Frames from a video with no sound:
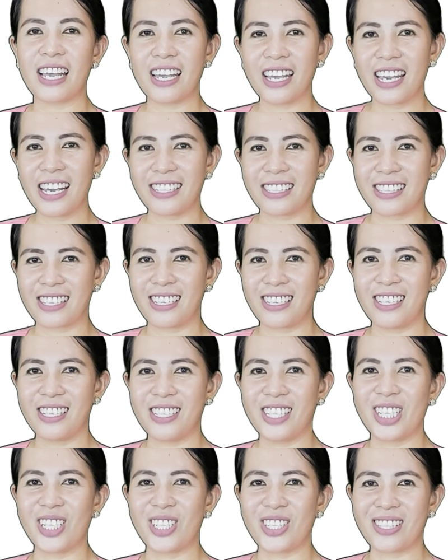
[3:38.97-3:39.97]
8
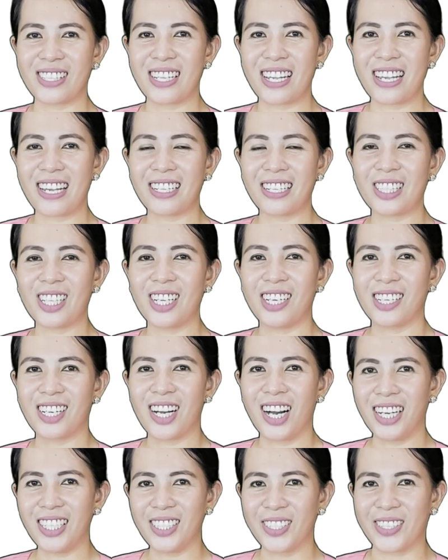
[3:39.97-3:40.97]
distinct
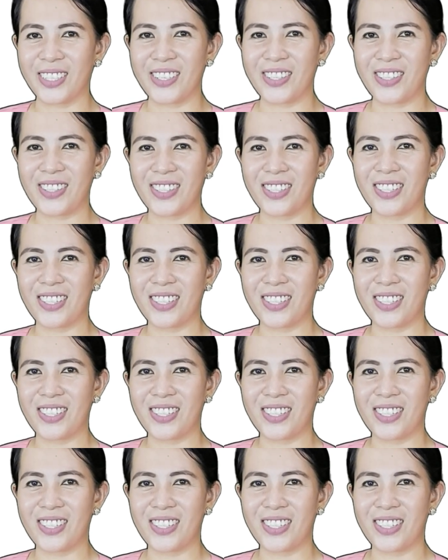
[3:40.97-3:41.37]
colors.